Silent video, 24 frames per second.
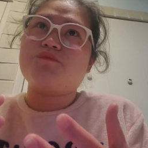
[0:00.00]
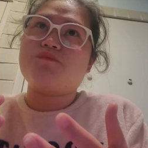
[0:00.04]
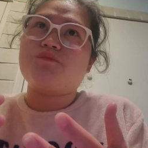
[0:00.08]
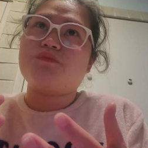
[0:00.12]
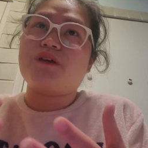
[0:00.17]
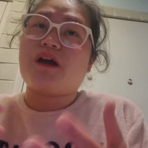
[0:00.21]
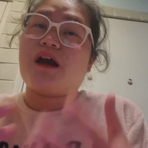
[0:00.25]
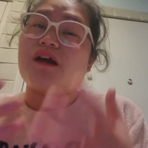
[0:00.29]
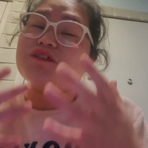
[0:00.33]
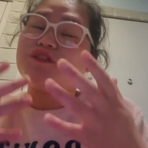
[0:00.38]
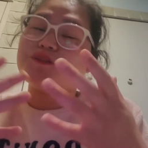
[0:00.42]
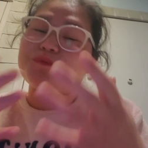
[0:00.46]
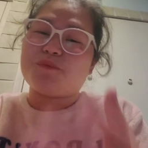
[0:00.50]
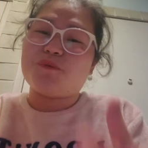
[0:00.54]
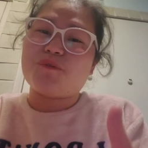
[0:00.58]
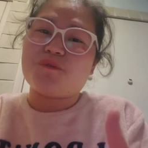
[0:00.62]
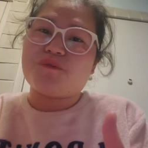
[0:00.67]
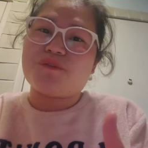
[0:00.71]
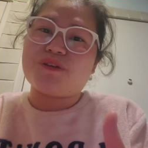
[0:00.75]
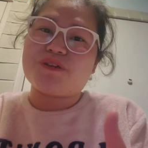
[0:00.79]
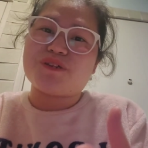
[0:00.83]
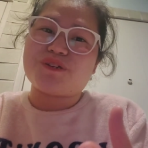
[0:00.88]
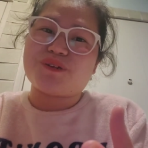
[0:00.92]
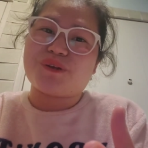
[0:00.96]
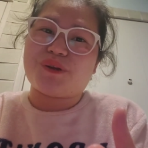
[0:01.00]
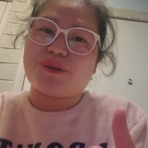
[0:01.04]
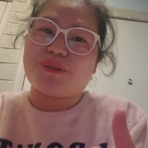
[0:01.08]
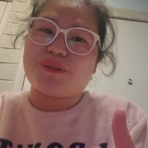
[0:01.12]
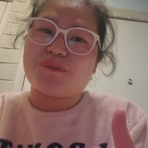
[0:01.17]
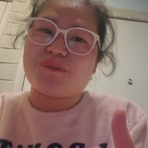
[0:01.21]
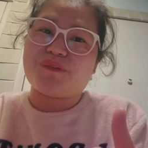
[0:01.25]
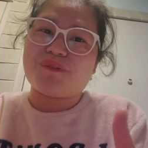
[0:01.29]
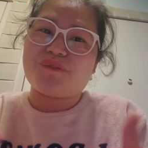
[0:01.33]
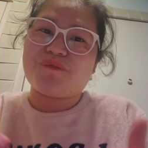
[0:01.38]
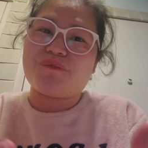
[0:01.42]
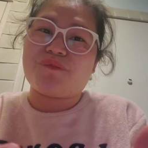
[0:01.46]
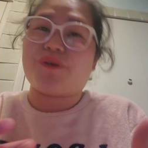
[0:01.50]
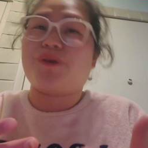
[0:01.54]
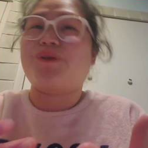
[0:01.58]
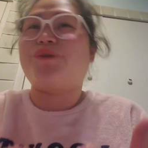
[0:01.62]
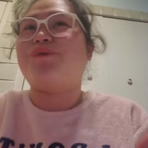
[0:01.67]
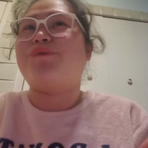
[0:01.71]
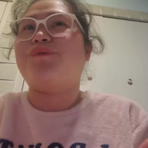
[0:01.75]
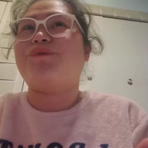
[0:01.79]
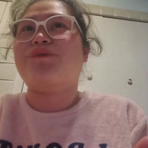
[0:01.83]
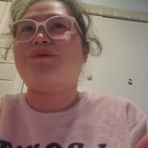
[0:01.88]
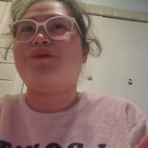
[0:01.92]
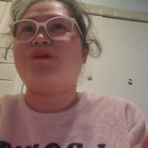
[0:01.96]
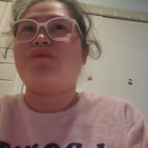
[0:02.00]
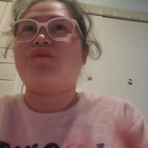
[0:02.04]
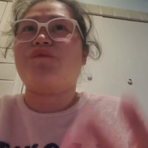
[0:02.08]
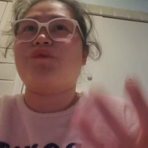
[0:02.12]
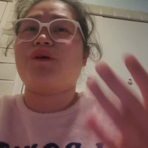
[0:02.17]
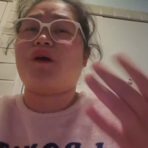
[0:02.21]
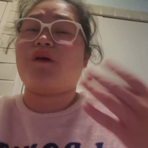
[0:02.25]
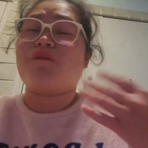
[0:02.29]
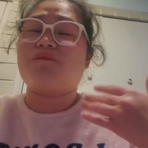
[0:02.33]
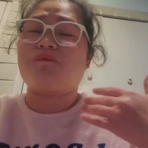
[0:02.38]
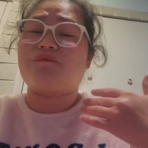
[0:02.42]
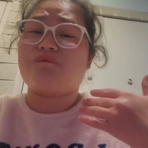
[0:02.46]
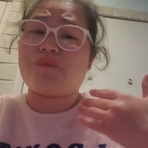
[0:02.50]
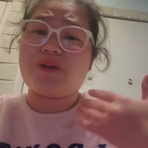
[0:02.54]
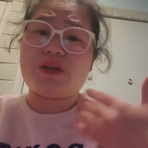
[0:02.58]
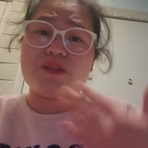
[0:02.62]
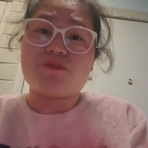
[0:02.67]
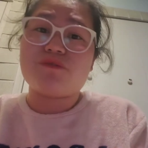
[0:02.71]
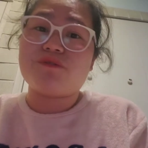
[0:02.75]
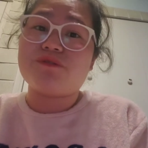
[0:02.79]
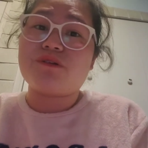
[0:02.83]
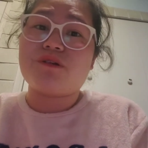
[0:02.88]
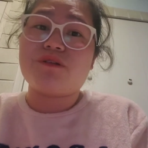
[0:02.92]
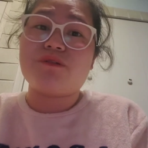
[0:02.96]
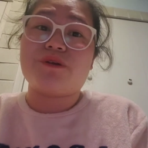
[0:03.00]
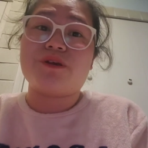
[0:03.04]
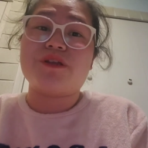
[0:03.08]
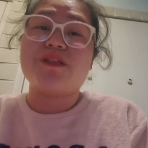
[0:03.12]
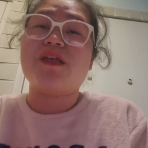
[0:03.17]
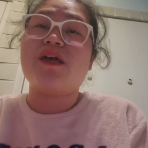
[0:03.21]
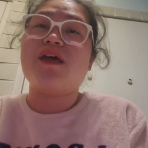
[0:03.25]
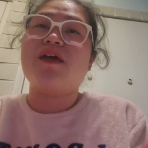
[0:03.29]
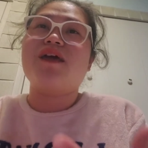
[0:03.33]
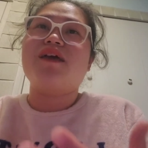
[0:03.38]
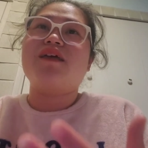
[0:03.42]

god's provision for you if you have faith to the lord